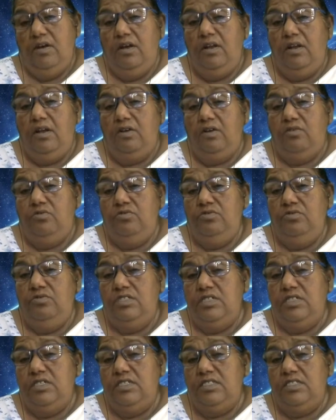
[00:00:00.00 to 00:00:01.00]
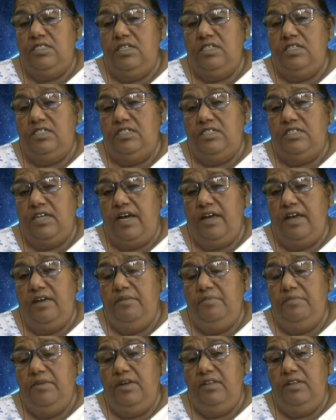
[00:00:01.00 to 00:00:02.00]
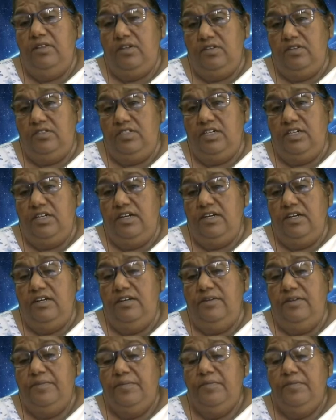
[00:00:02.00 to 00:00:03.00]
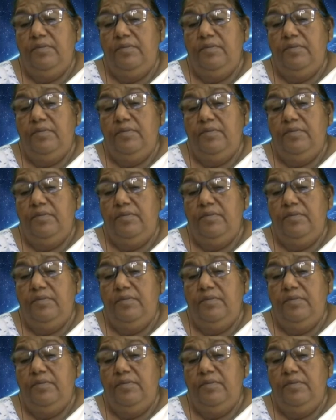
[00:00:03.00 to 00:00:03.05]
Now, Gujar is a tribe in the jungle